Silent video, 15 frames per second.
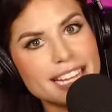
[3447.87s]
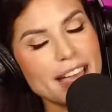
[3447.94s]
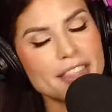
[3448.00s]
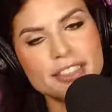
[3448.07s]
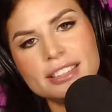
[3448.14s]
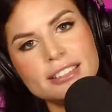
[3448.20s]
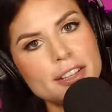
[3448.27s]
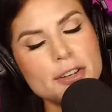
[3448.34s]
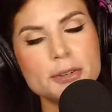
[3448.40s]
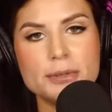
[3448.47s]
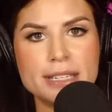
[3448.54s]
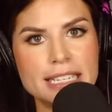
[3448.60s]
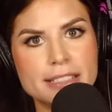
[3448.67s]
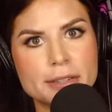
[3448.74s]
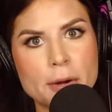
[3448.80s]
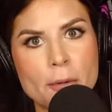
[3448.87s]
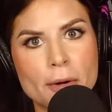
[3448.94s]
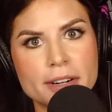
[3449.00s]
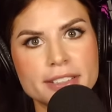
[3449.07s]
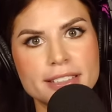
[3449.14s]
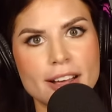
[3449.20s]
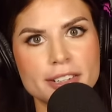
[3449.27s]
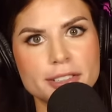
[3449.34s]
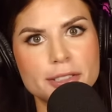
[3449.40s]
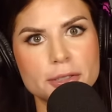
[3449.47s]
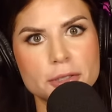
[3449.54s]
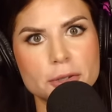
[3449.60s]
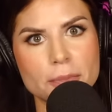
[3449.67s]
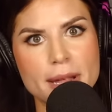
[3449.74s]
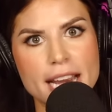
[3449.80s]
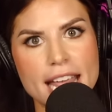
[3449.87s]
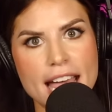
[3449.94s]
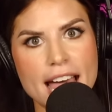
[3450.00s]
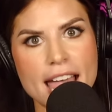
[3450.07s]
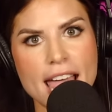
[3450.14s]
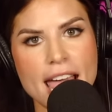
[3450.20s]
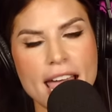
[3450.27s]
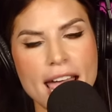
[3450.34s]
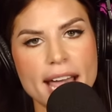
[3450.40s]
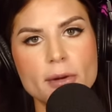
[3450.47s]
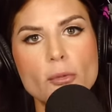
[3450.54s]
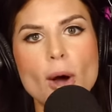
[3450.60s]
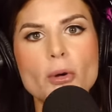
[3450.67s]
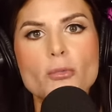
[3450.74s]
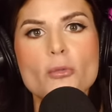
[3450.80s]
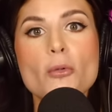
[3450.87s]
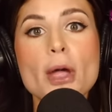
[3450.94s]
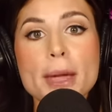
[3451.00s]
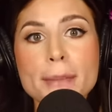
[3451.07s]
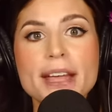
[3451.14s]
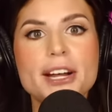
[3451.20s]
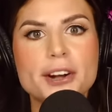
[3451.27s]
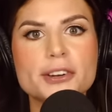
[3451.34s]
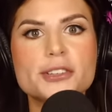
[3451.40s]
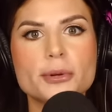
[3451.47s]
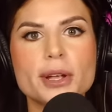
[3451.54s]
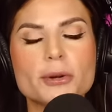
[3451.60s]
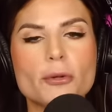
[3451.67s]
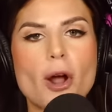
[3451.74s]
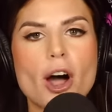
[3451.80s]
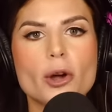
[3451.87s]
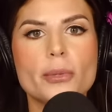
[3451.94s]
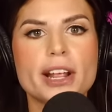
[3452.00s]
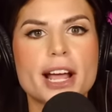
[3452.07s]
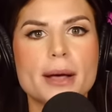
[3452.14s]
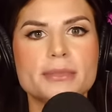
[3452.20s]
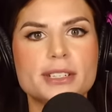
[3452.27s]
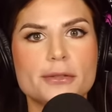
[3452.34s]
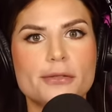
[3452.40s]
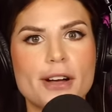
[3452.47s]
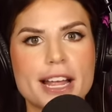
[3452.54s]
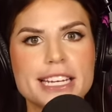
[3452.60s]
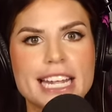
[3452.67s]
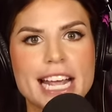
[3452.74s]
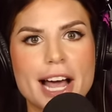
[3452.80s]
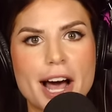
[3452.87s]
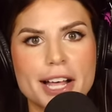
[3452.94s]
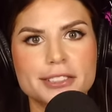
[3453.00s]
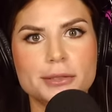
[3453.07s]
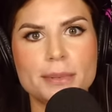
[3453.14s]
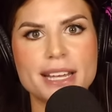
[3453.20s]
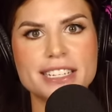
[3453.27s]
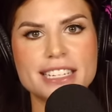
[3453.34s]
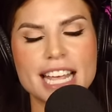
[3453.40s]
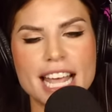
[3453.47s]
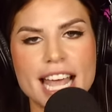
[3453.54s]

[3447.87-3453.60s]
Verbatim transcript: Yeah, this is a new discourse on social media and what women are doing wrong when it comes to finding a husband.